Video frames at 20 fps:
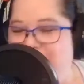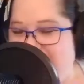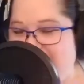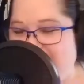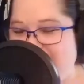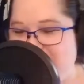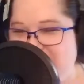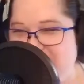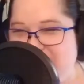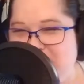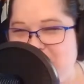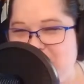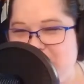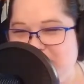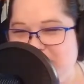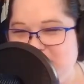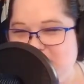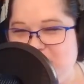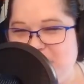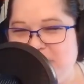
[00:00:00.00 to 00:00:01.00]
have a little bit
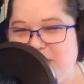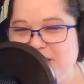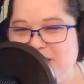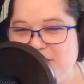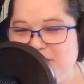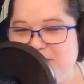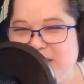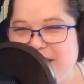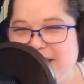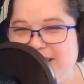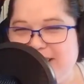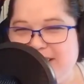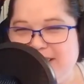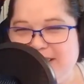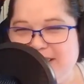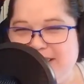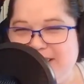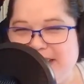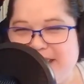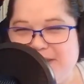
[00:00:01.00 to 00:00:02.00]
too much of that
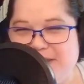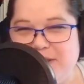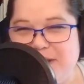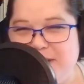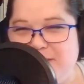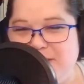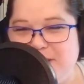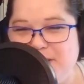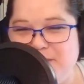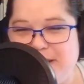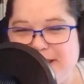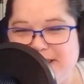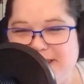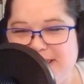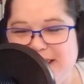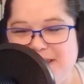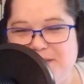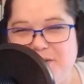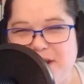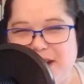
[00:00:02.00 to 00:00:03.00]
Dave Ramsey
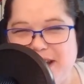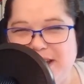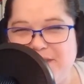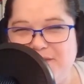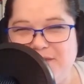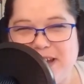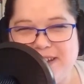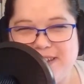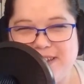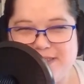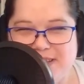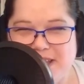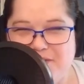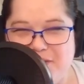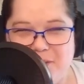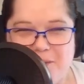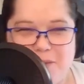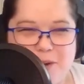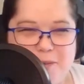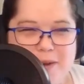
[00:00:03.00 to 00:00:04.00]
mindset where I have got to save
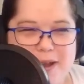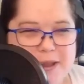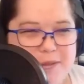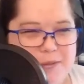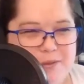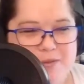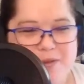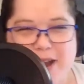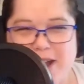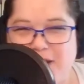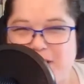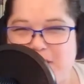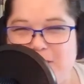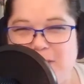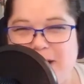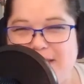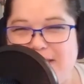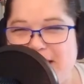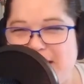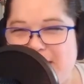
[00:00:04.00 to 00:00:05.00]
up more money before I go
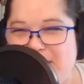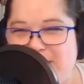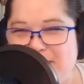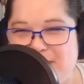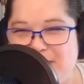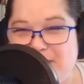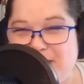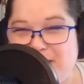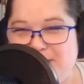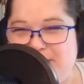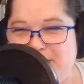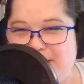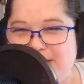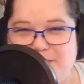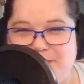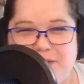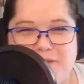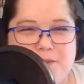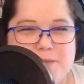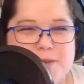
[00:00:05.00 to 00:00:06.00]
buy that expensive
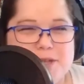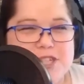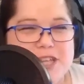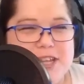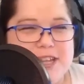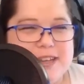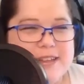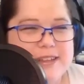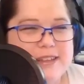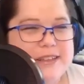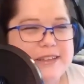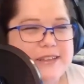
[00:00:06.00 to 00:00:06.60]
of a machine.